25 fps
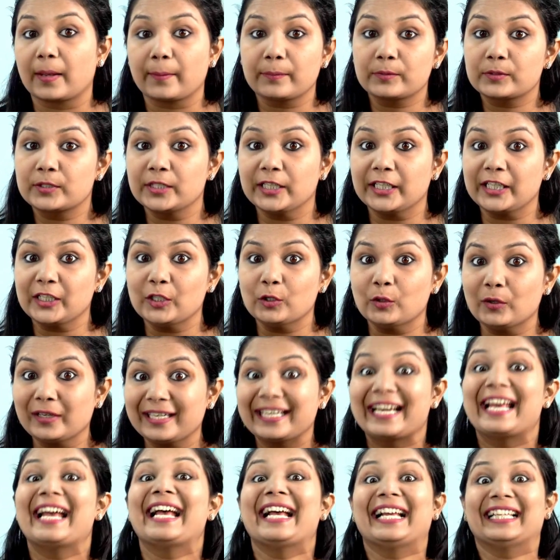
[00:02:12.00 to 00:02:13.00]
substitute
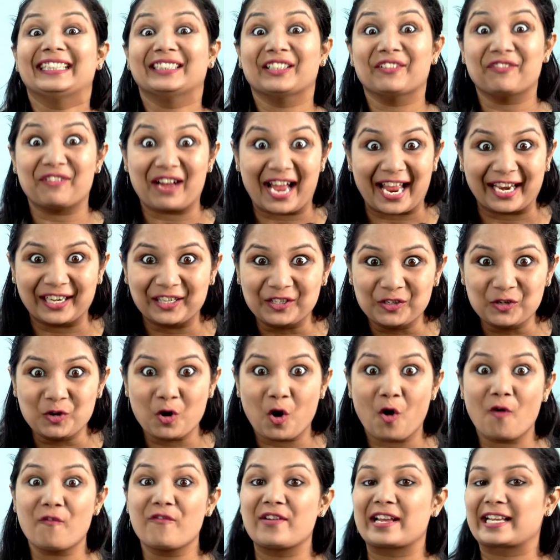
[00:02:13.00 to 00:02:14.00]
the value
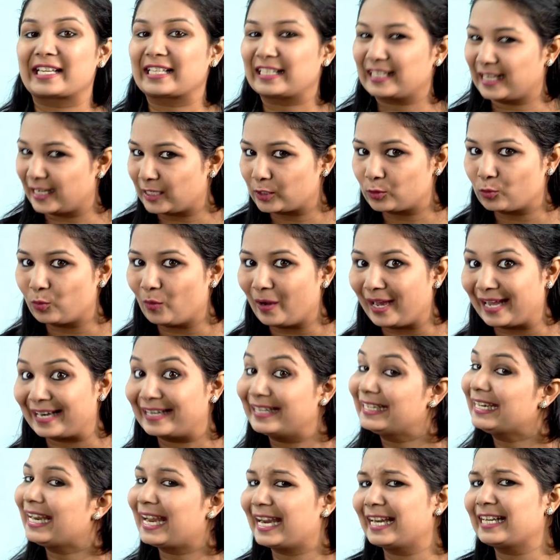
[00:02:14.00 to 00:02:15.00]
of x as
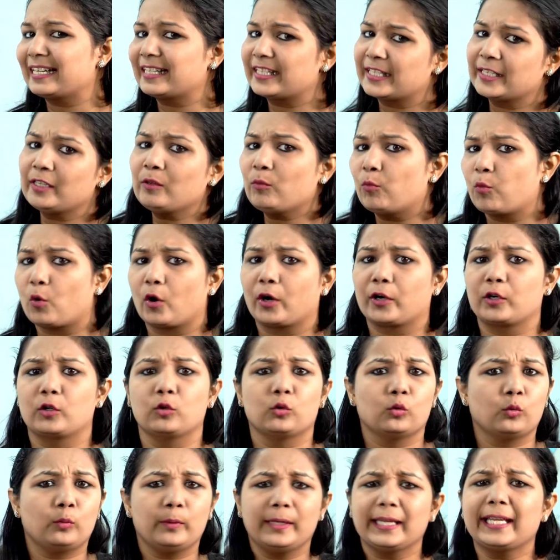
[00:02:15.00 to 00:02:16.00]
1 and see what
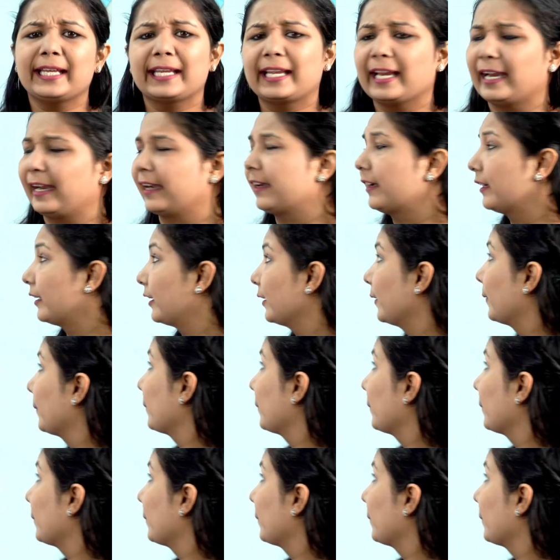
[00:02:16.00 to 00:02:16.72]
do we get.